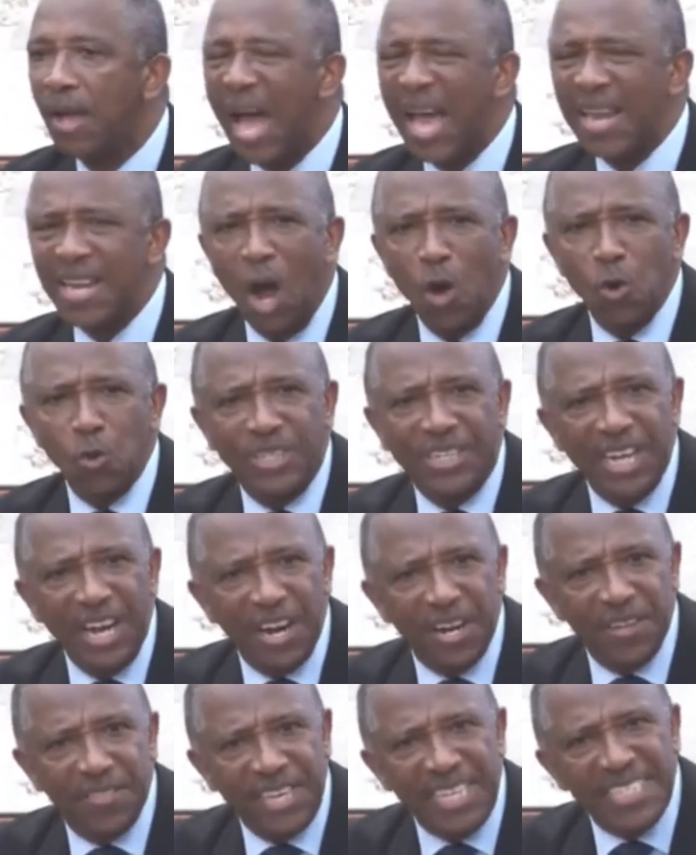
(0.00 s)
And how
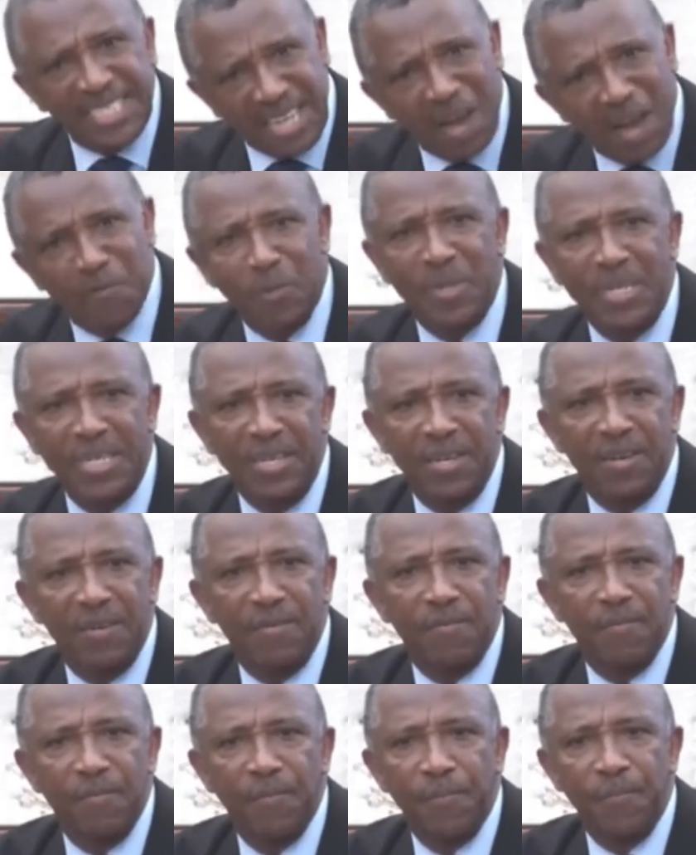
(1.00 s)
dare this
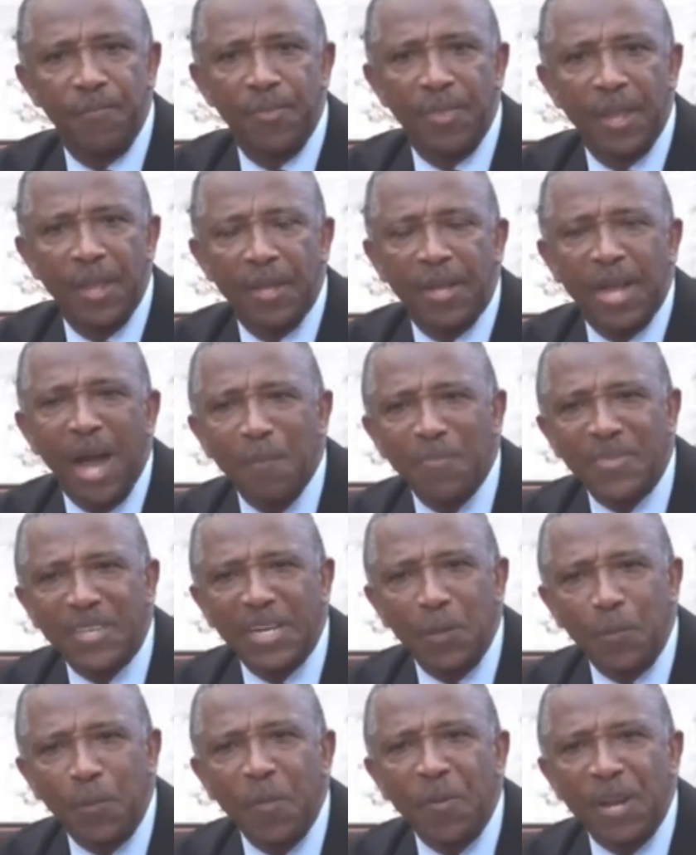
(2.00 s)
government come
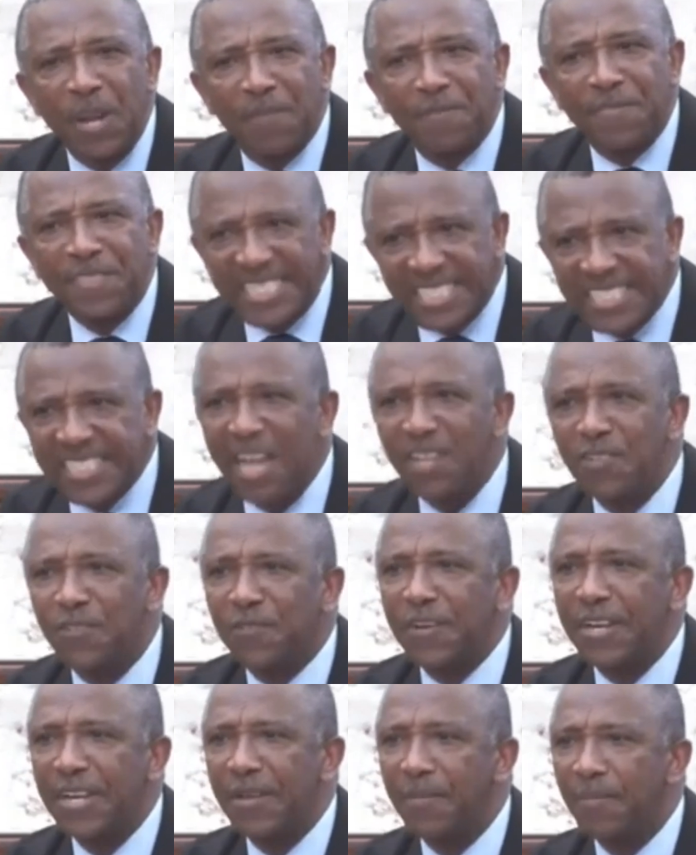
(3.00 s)
to the people of this
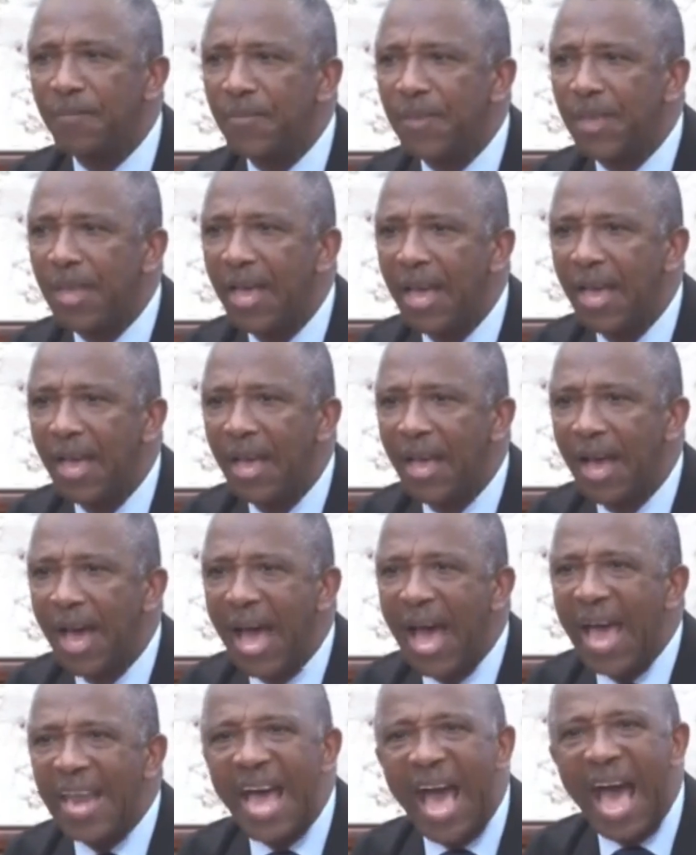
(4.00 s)
country
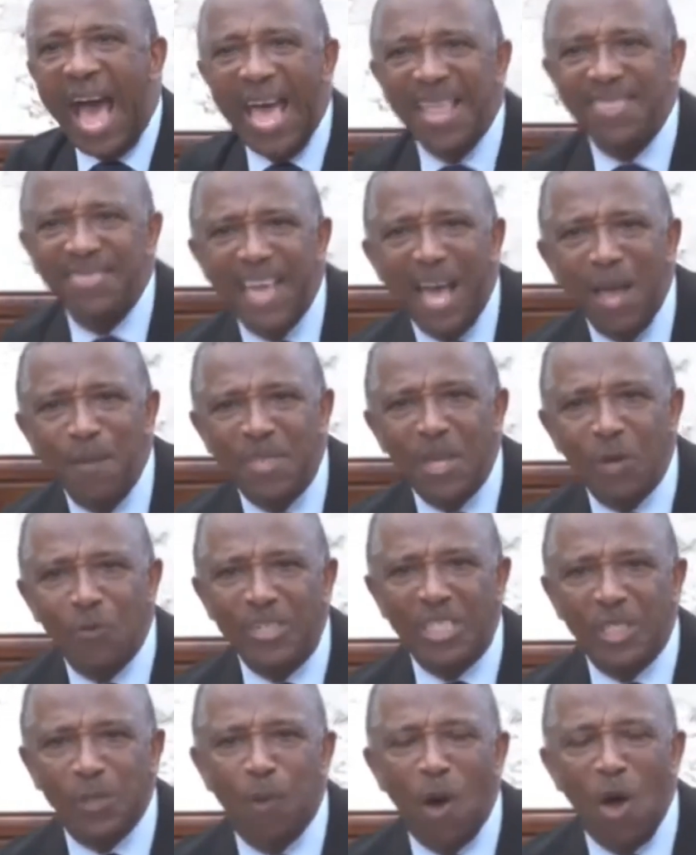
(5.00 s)
and hand them the
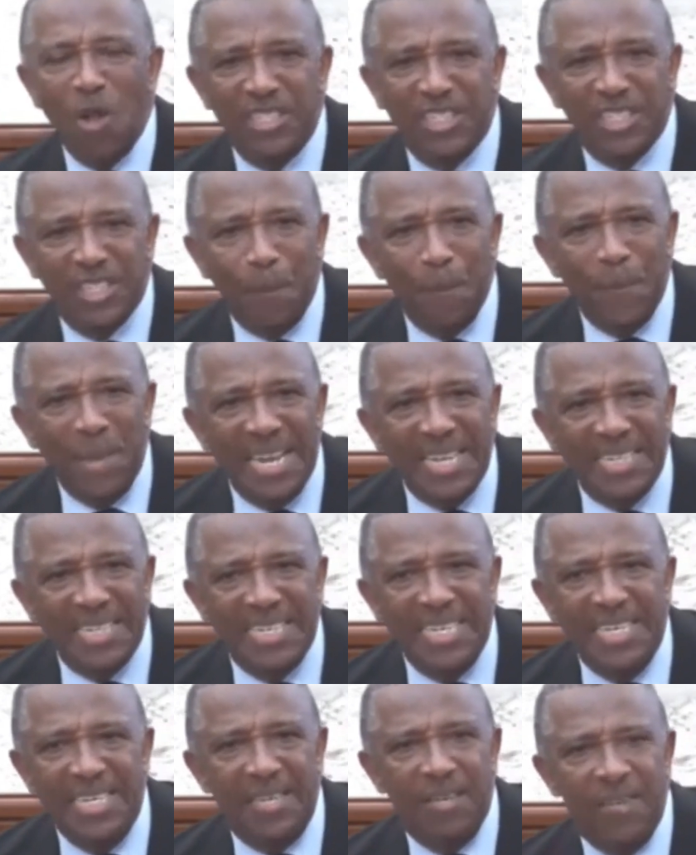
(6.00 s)

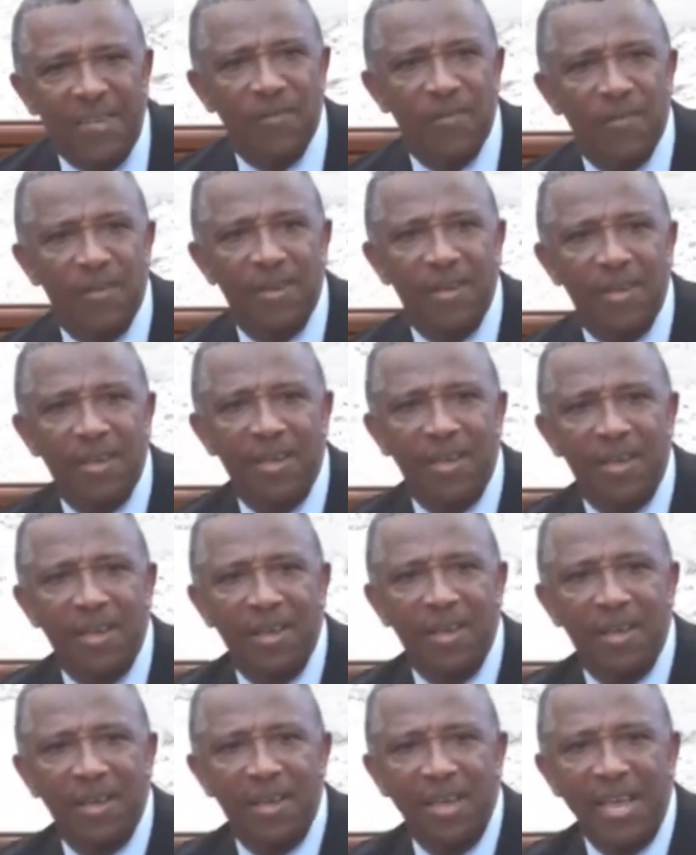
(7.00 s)
responsibility
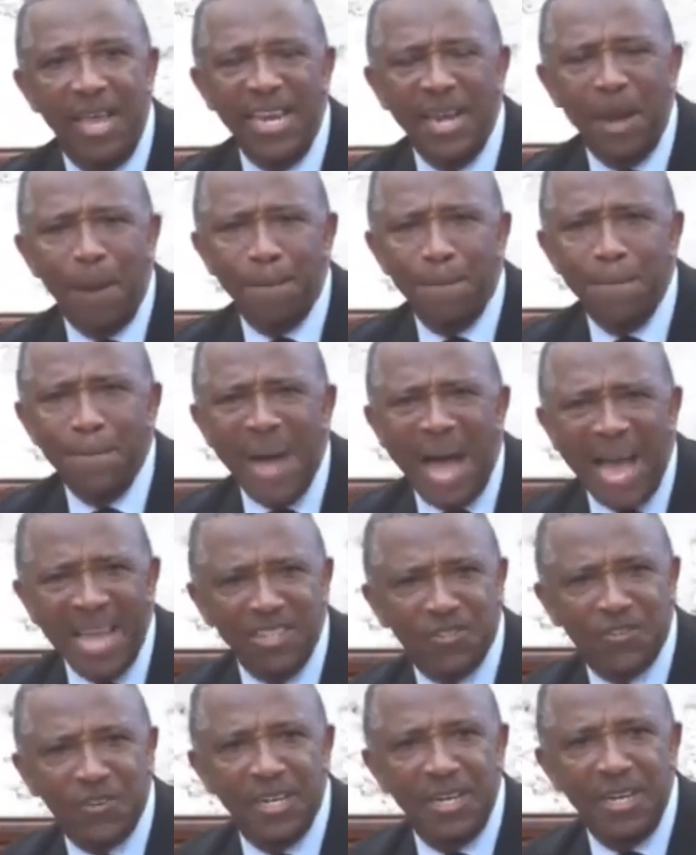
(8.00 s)
in a
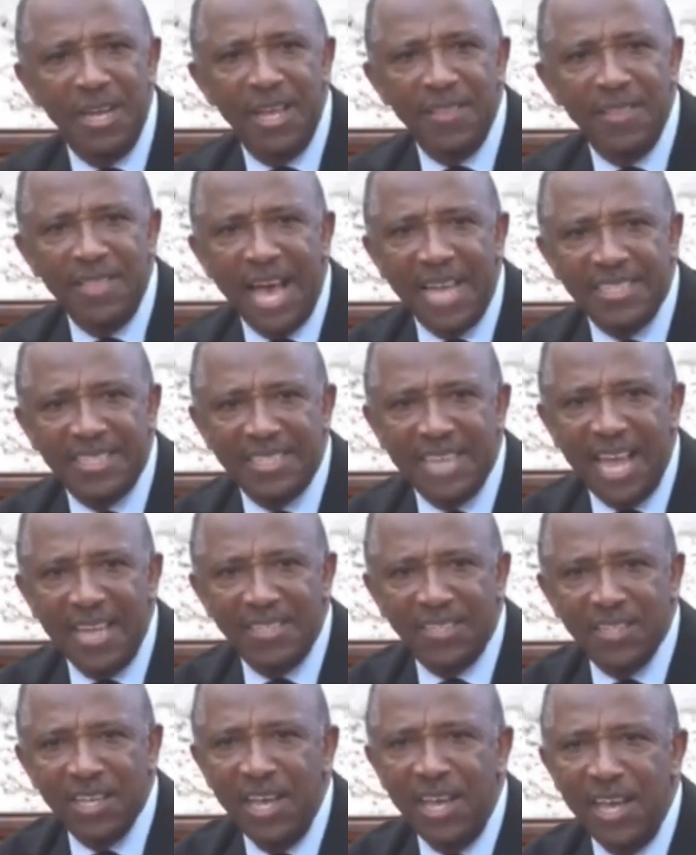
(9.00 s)
mantra that
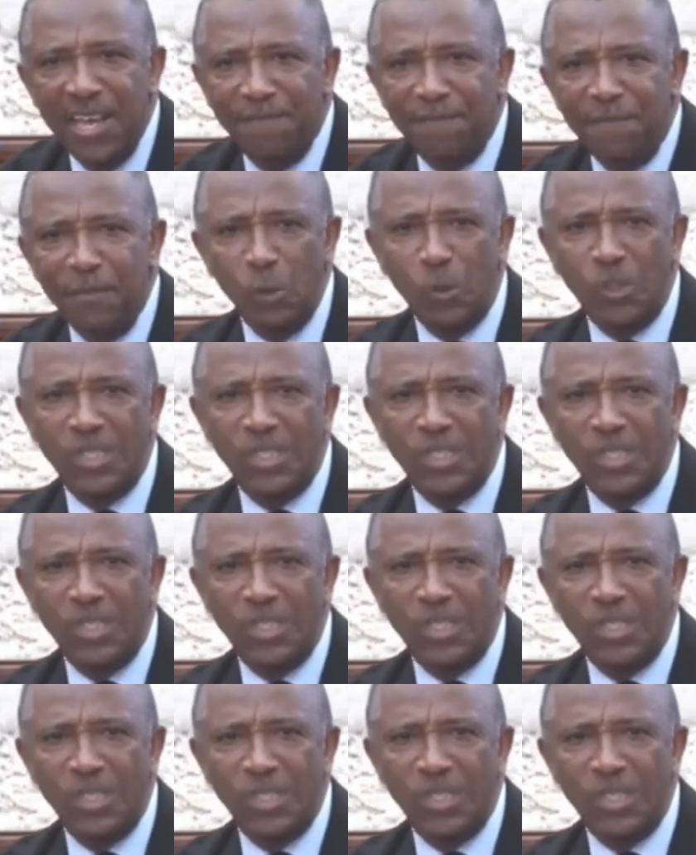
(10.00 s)
says, if you